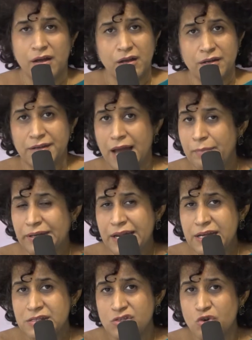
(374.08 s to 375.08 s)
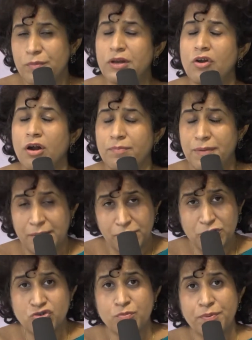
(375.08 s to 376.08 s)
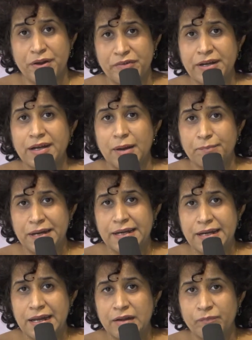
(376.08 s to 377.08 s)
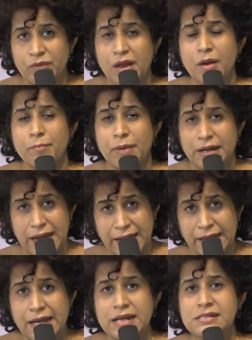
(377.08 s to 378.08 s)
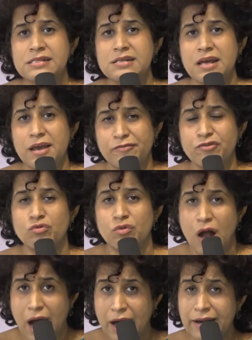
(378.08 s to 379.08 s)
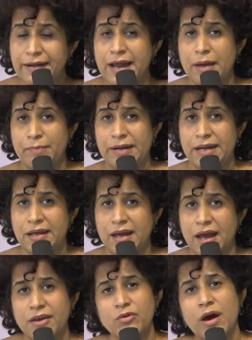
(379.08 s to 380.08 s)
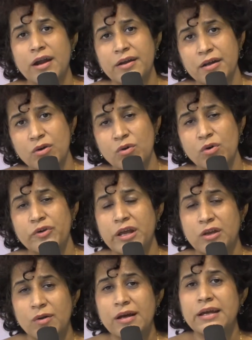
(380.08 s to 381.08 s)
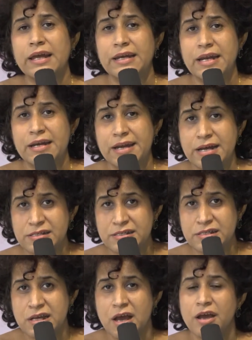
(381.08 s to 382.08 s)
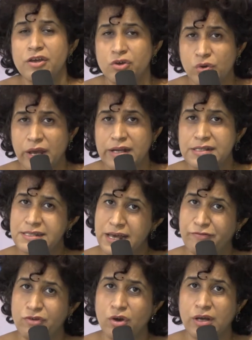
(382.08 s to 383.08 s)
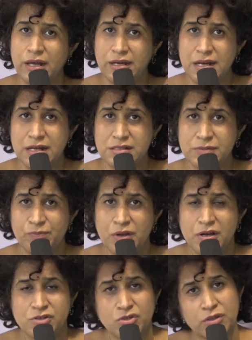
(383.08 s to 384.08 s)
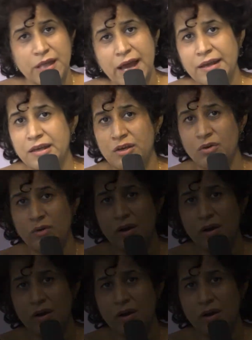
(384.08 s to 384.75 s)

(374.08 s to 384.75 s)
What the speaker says: diabetes, you may not be able to prevent completely, but at least if you are a diabetic and you undergo regular kidney tests, you can save your kidneys. So thank you.